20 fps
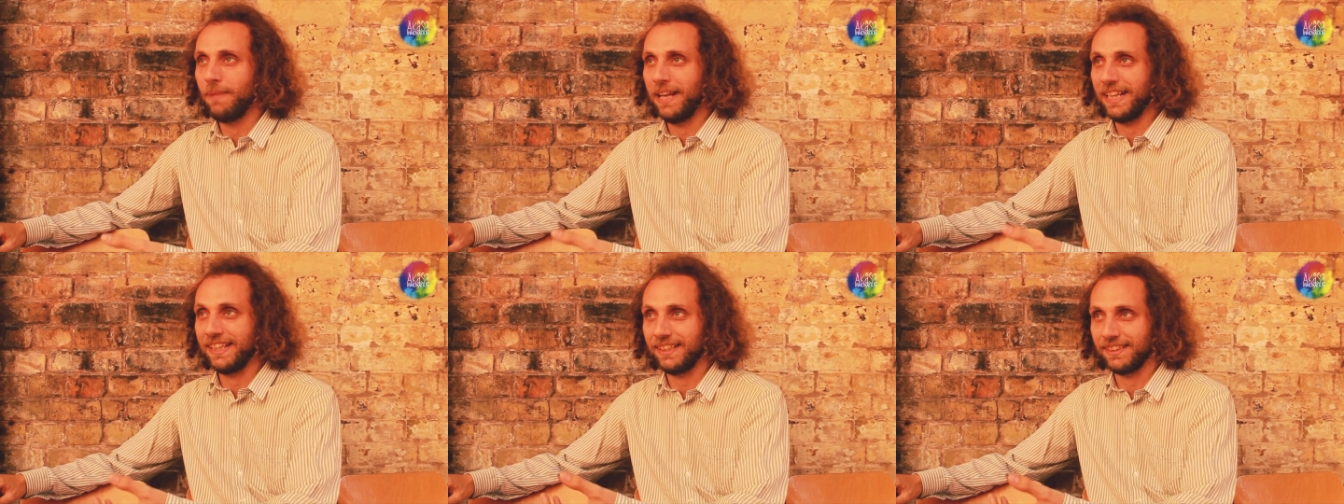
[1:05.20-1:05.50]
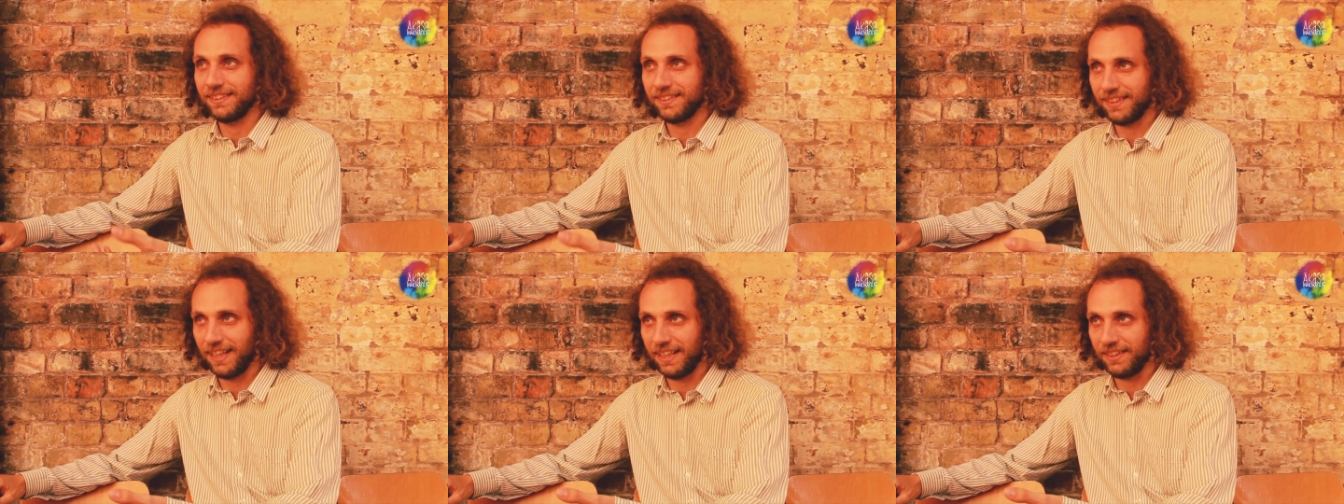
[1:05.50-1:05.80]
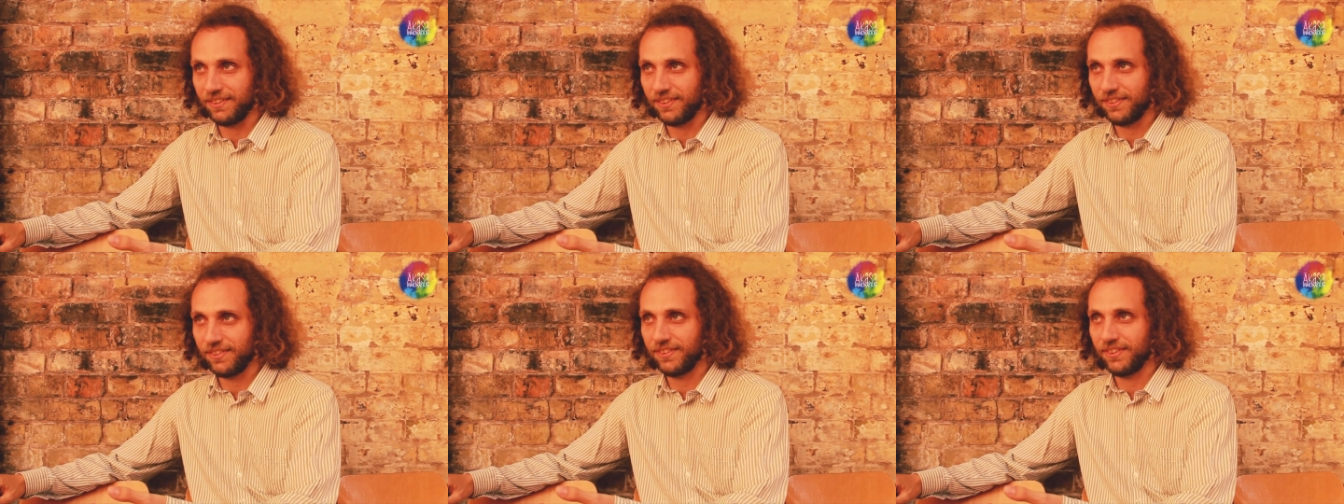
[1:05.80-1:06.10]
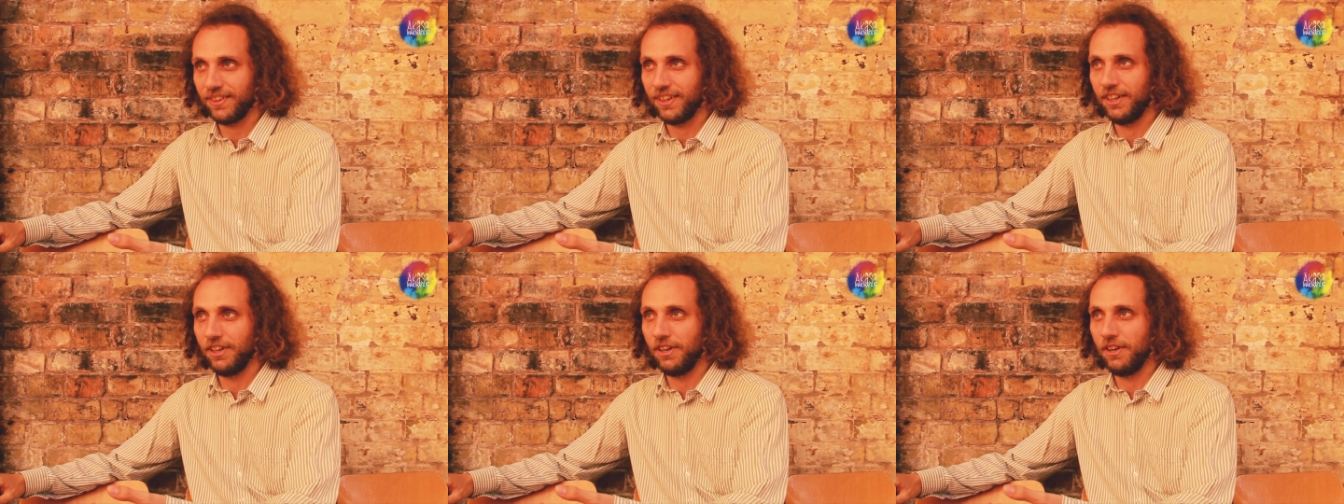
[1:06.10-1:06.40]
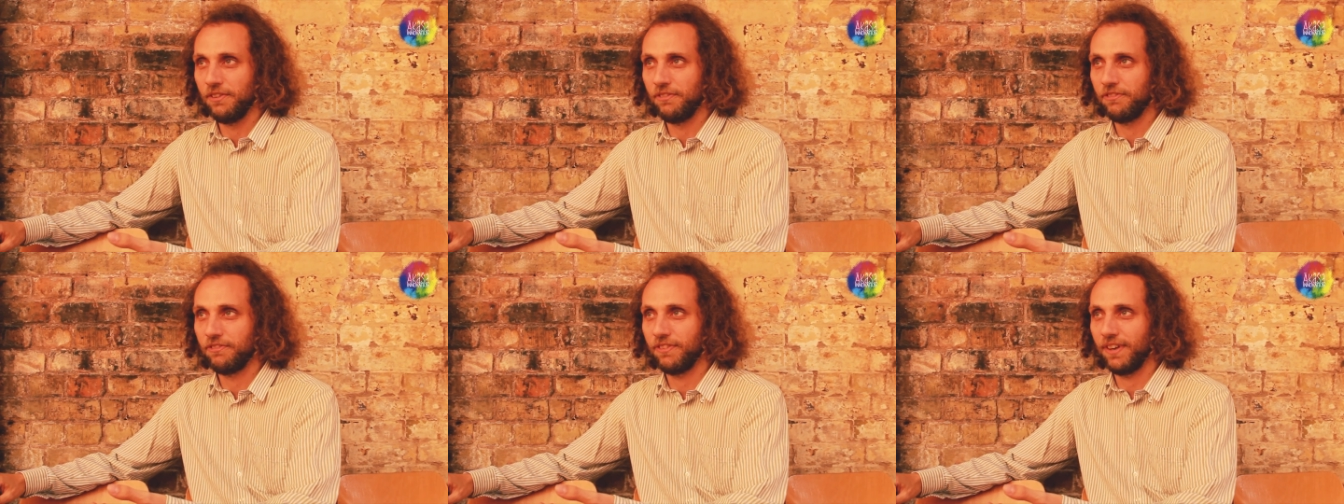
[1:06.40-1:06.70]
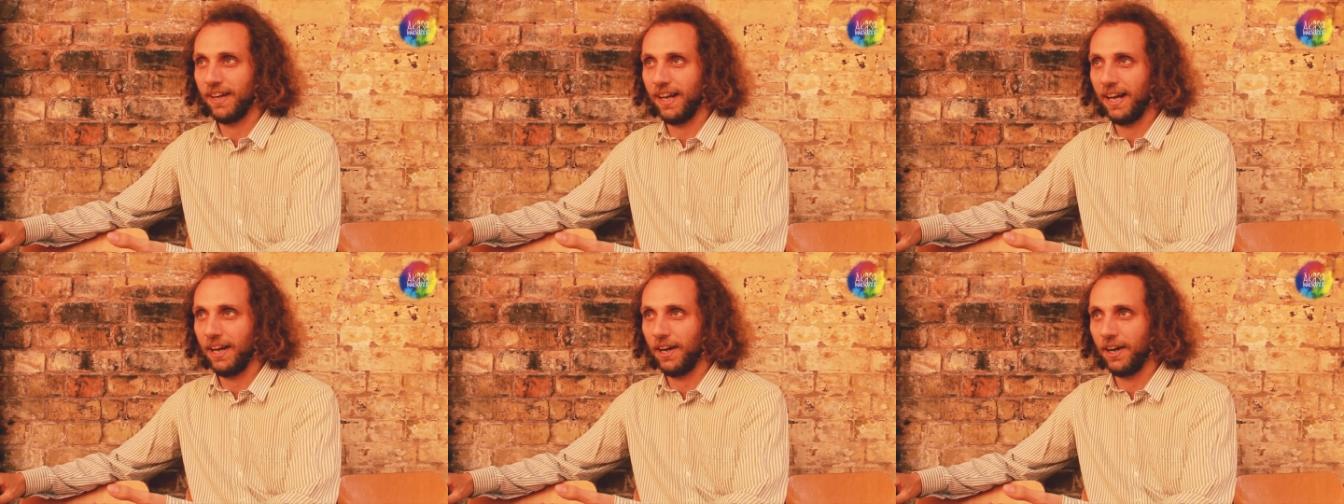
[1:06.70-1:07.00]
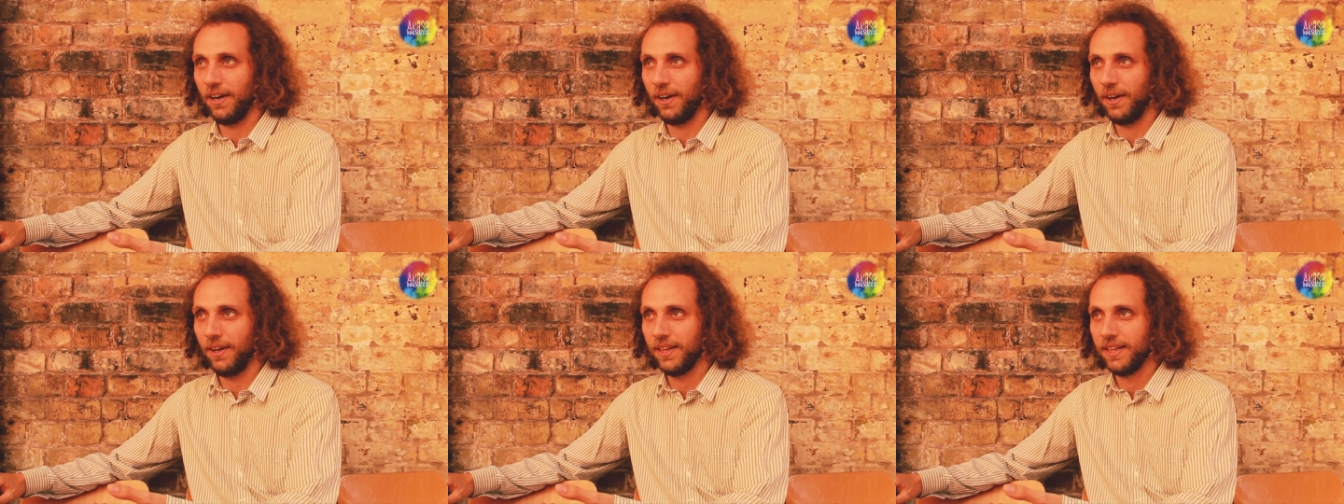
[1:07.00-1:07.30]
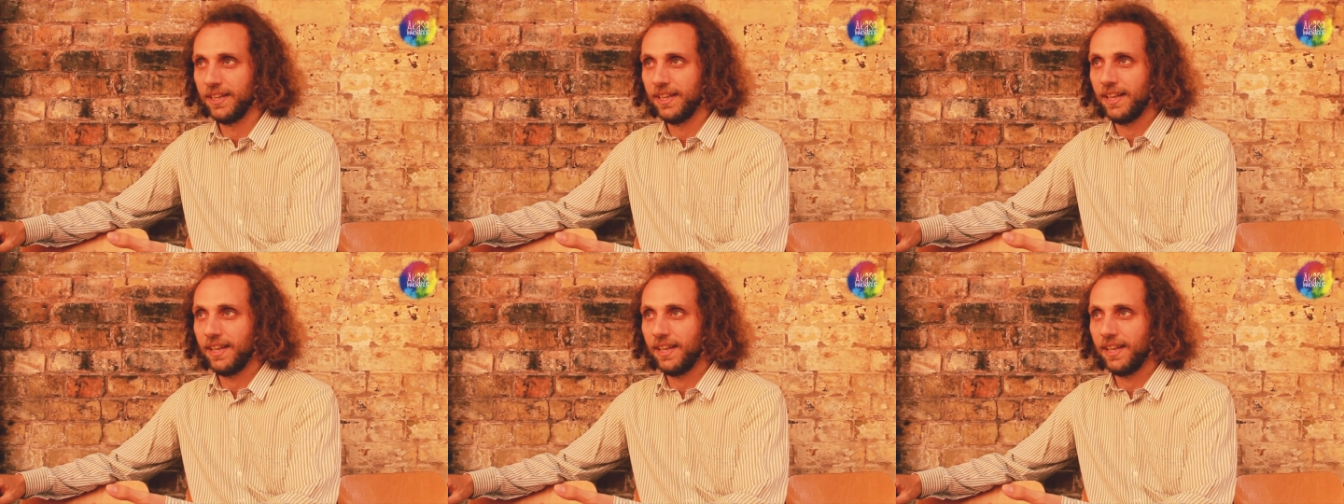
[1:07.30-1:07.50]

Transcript: making sense of our